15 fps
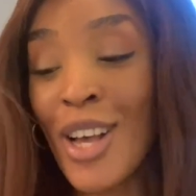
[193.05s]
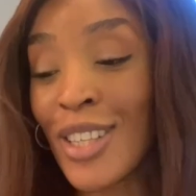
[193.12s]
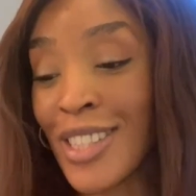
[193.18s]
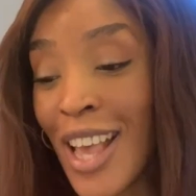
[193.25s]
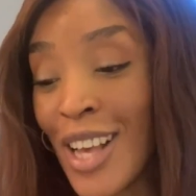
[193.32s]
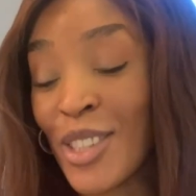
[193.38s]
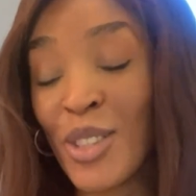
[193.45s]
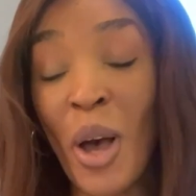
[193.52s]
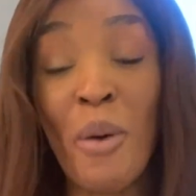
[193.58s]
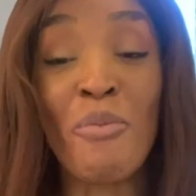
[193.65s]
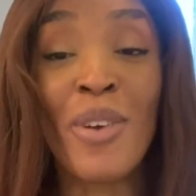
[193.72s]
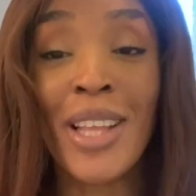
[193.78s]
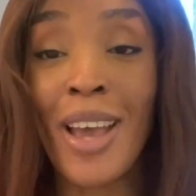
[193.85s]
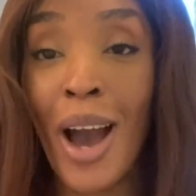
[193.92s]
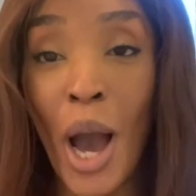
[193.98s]
Yeah, so I'm
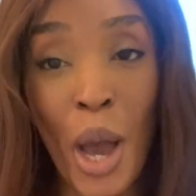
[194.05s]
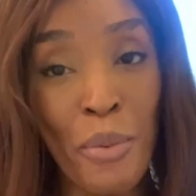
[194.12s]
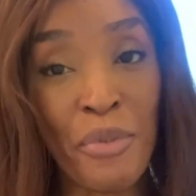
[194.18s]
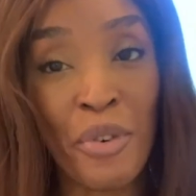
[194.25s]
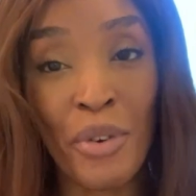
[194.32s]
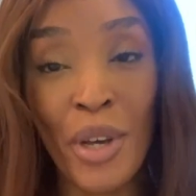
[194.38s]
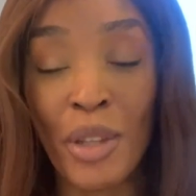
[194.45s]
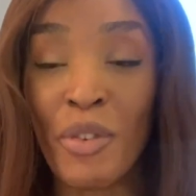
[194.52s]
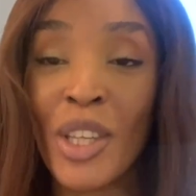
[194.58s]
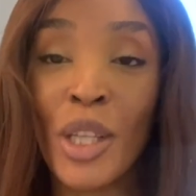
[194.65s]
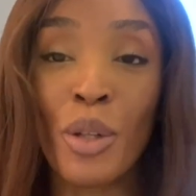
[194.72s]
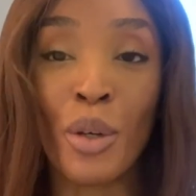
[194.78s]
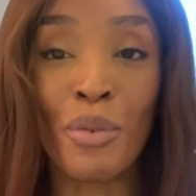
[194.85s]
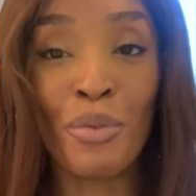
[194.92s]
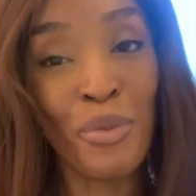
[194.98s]
really hyped for it, really
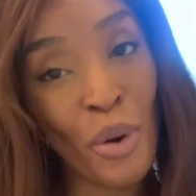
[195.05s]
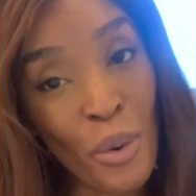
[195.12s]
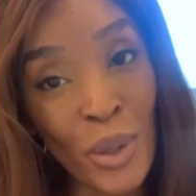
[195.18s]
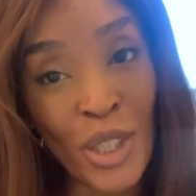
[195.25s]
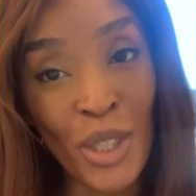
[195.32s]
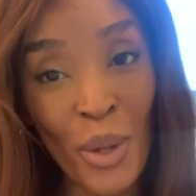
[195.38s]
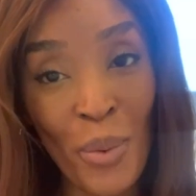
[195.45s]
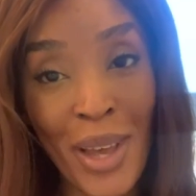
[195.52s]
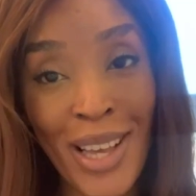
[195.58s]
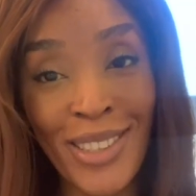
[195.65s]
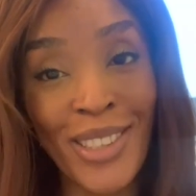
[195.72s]
looking forward to it.